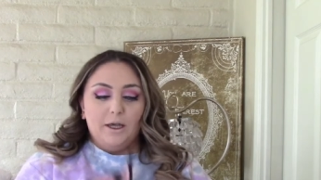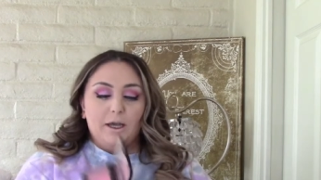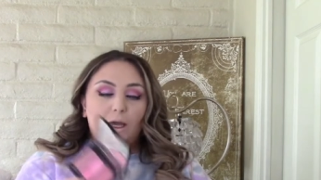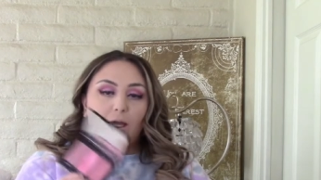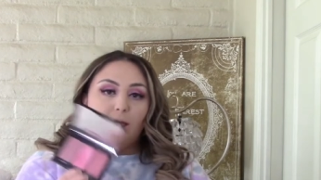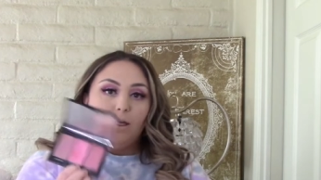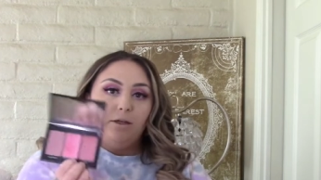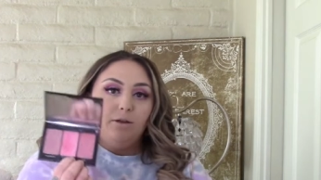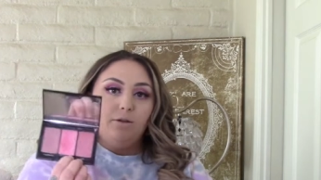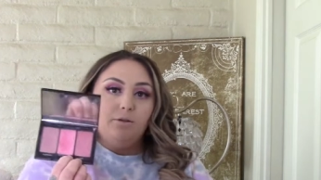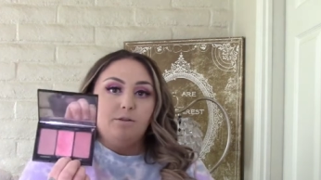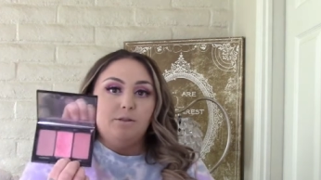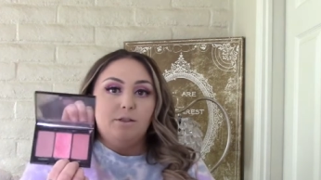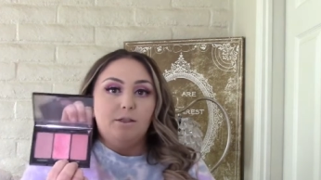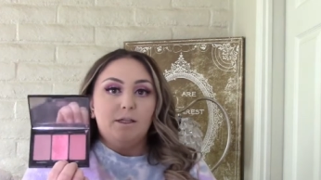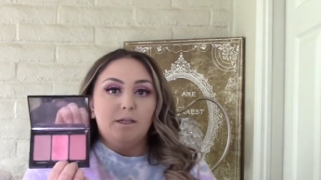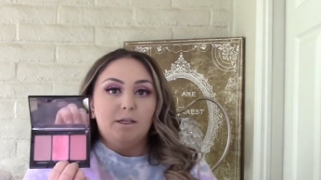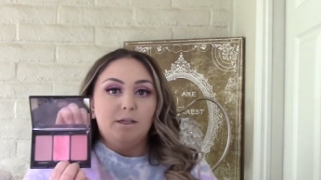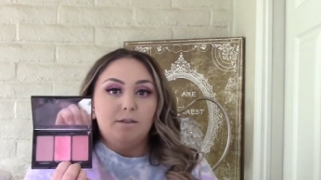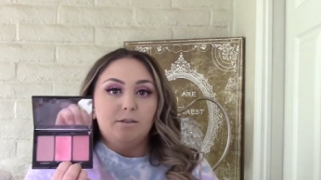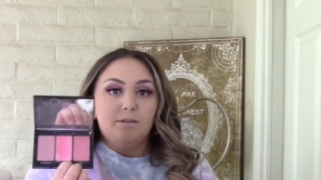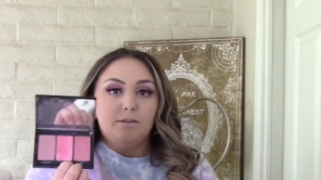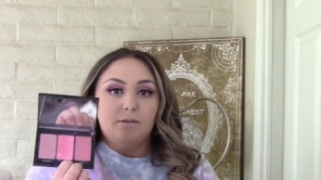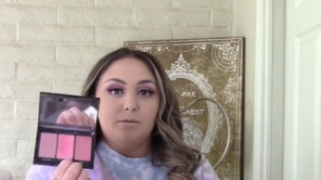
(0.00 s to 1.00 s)
I use
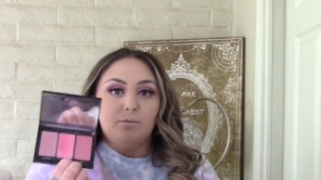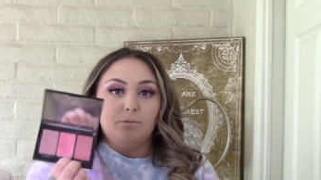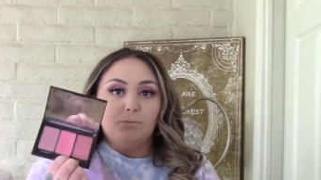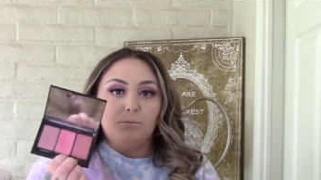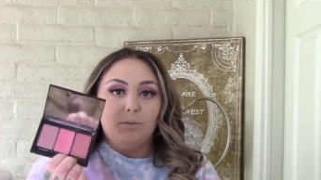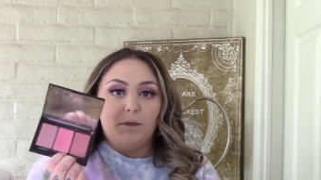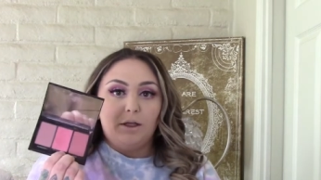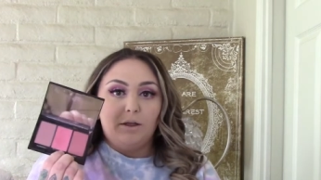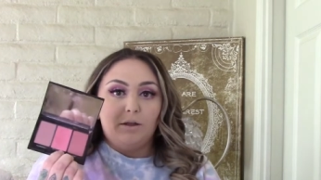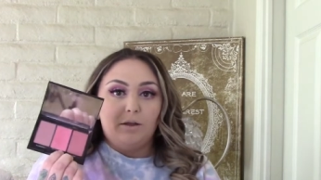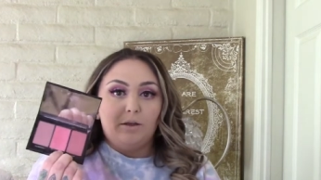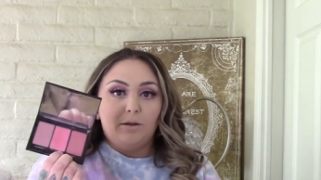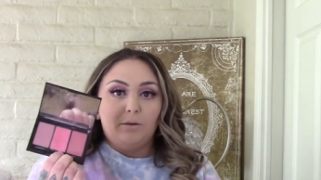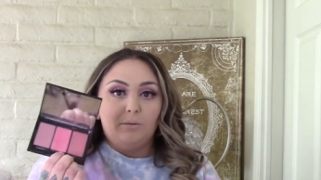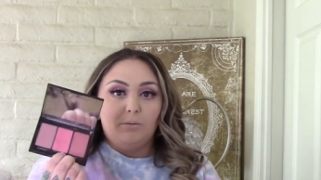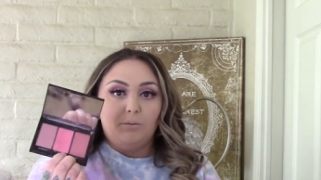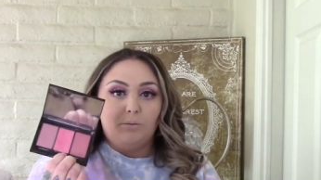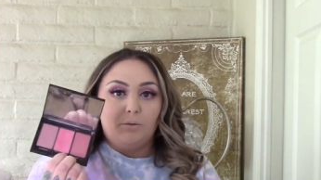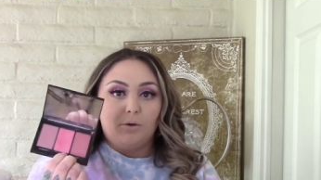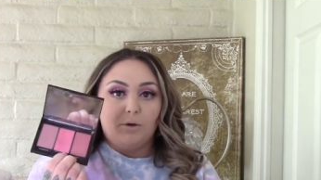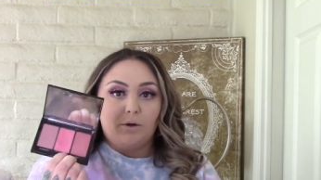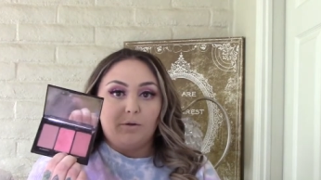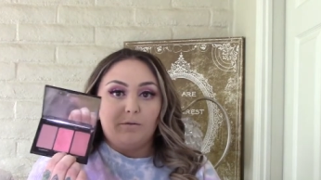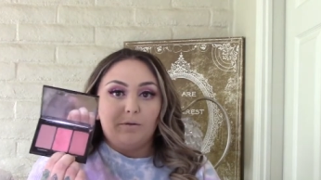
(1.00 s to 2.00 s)
this middle
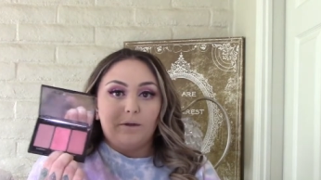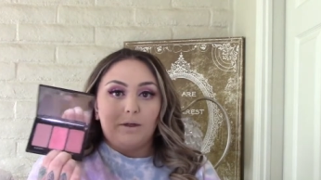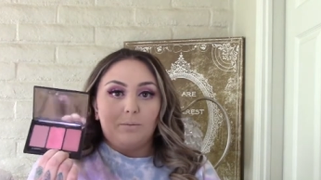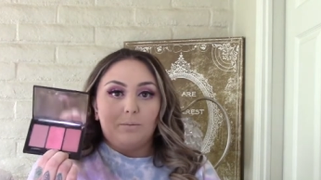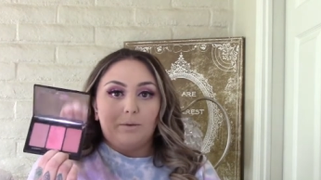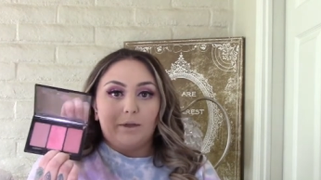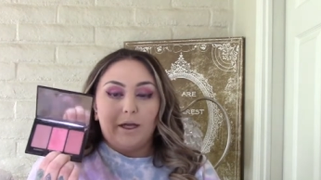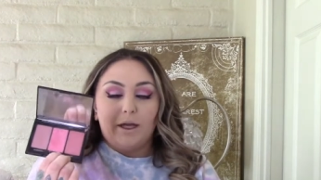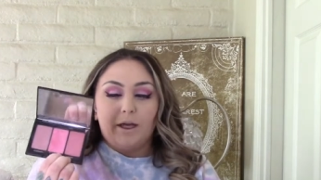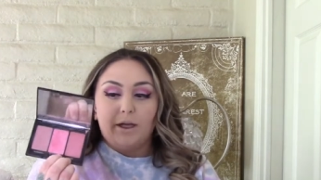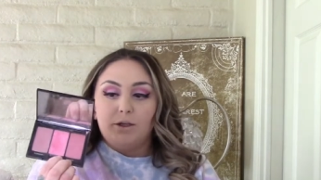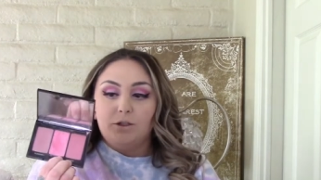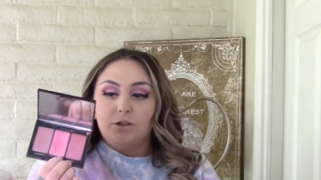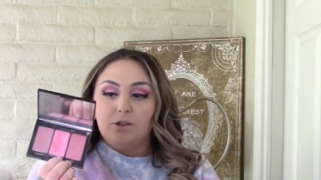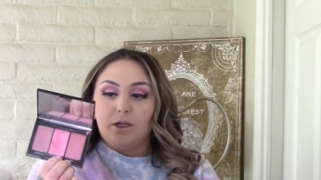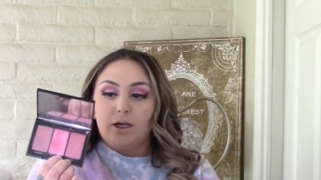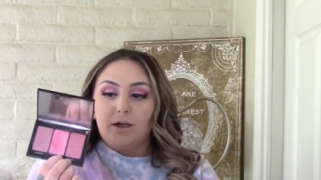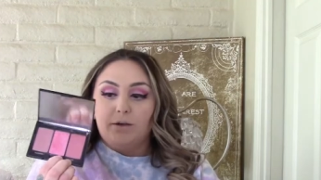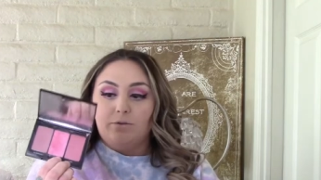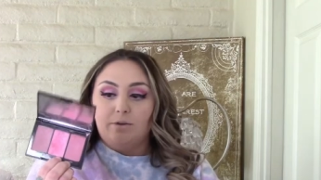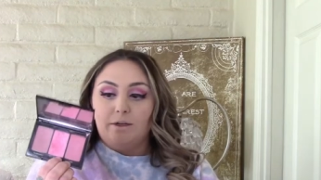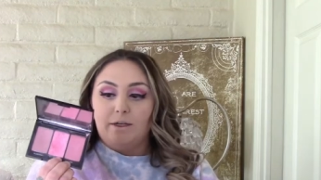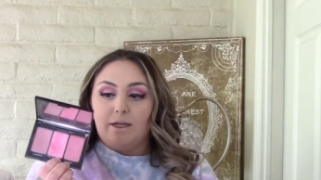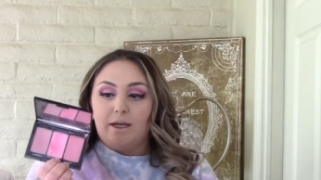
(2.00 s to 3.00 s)
Morphe blush
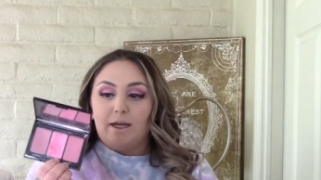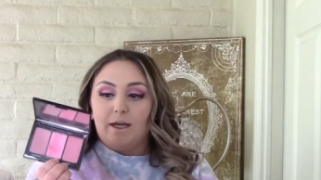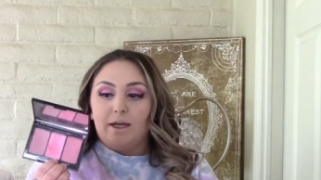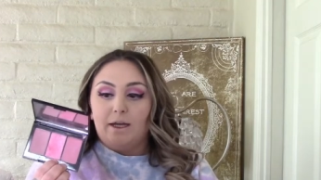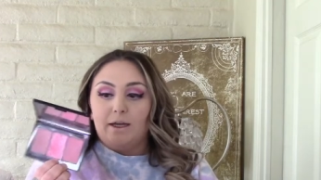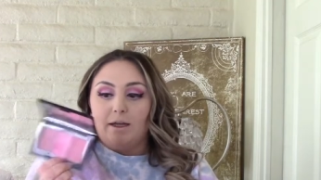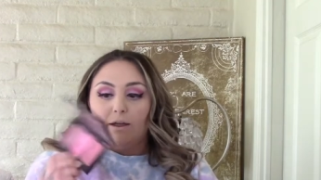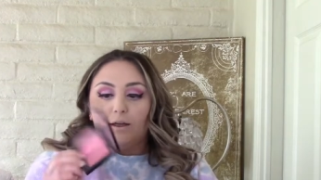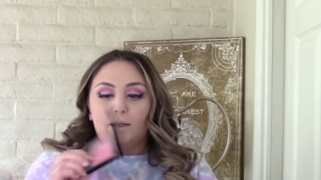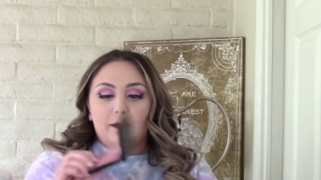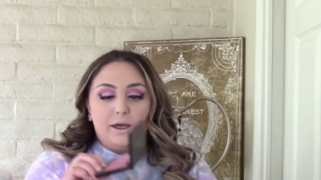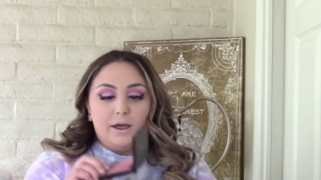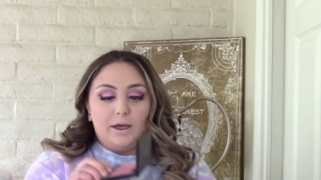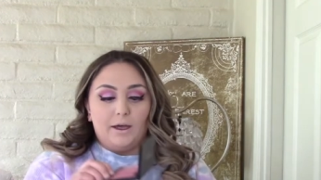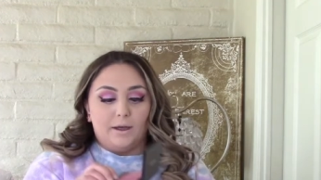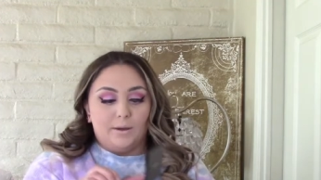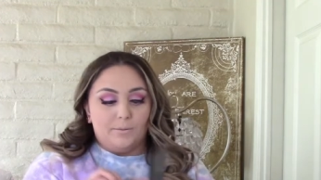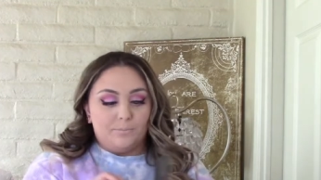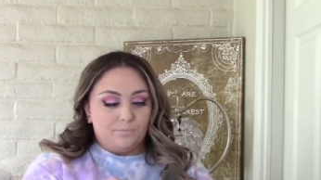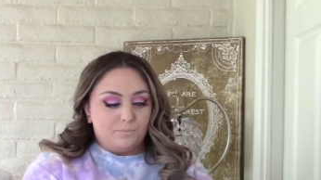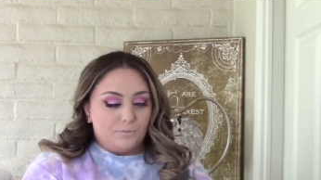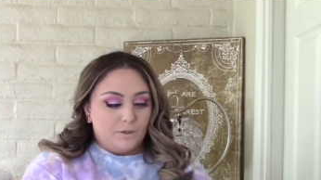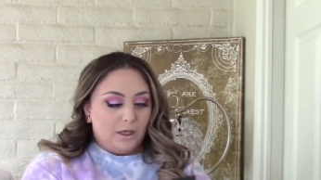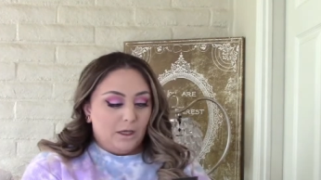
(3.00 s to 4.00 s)
every day,
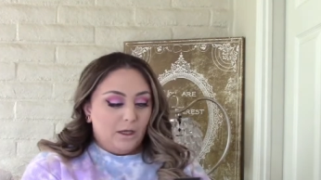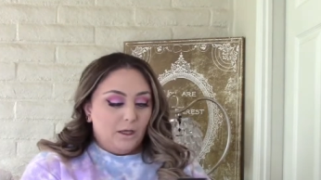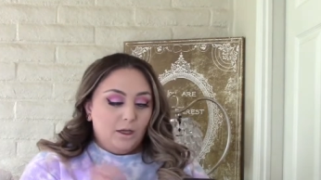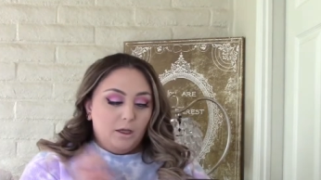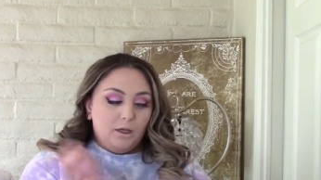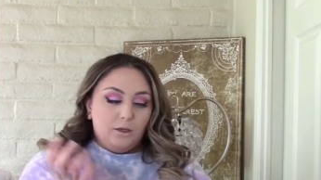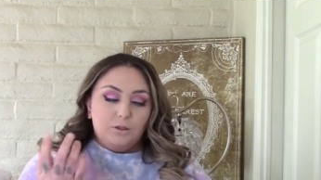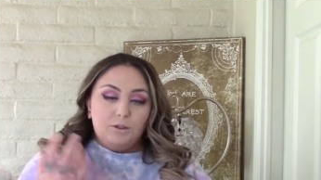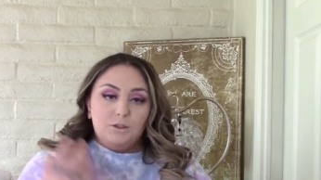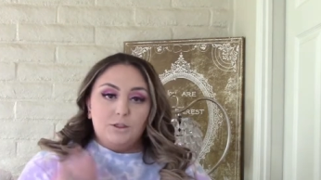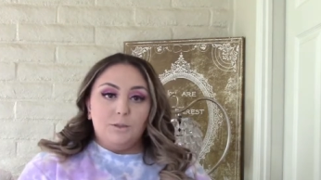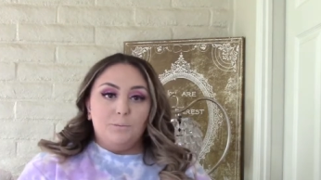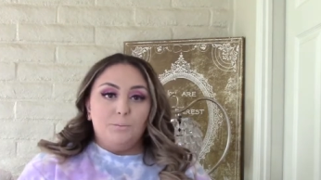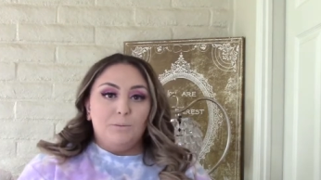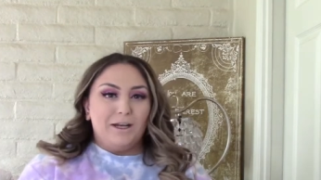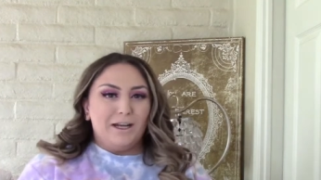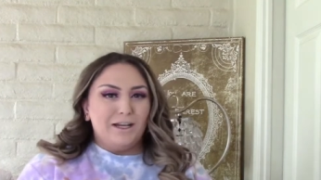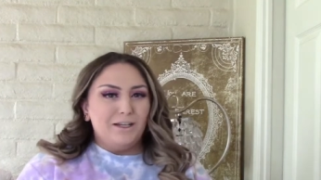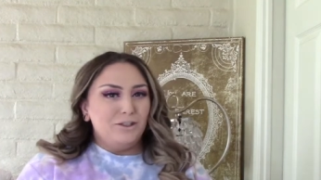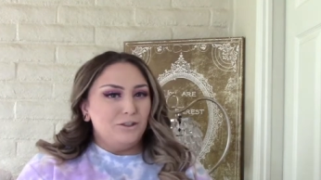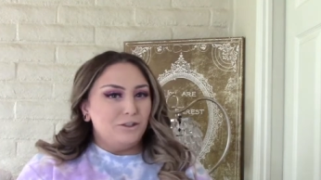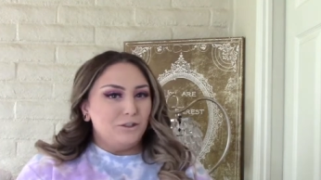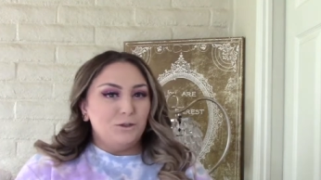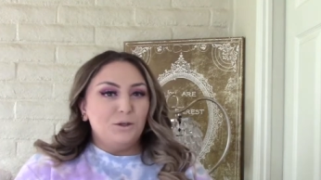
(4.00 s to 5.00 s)
but
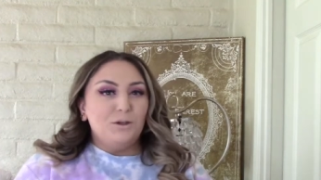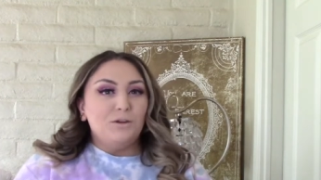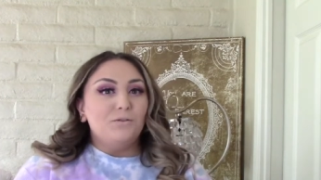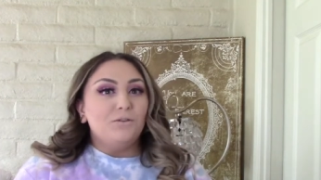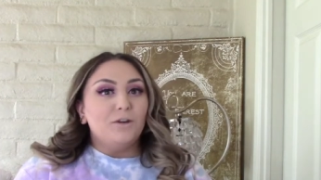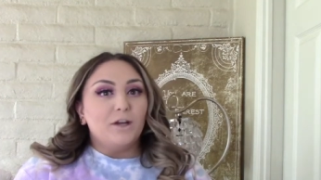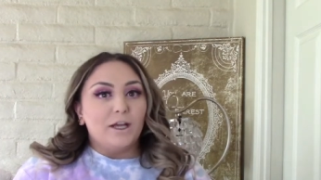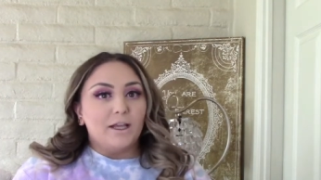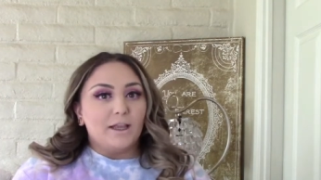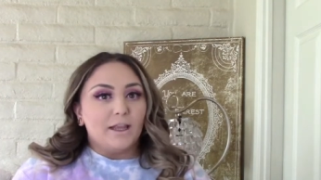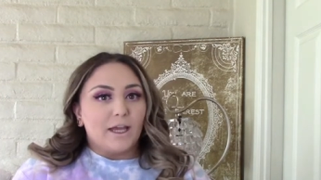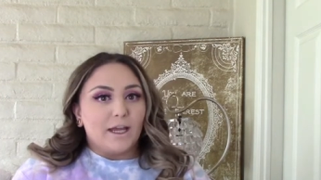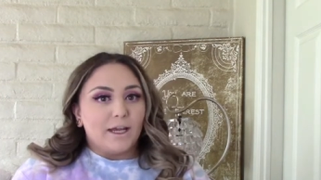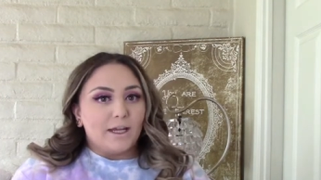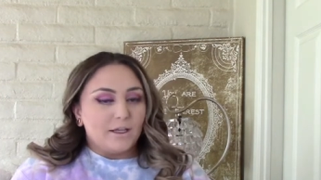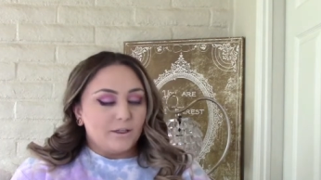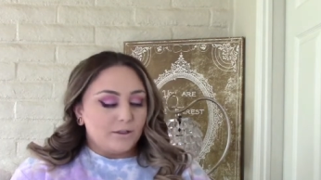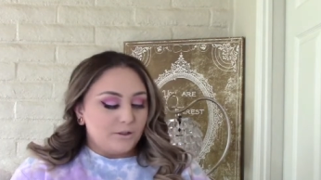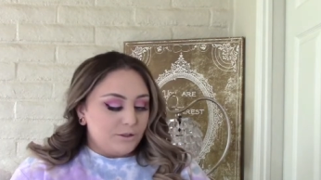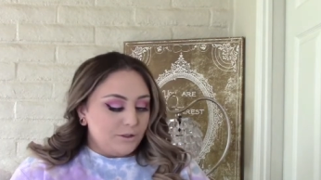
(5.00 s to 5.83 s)
I do it very light.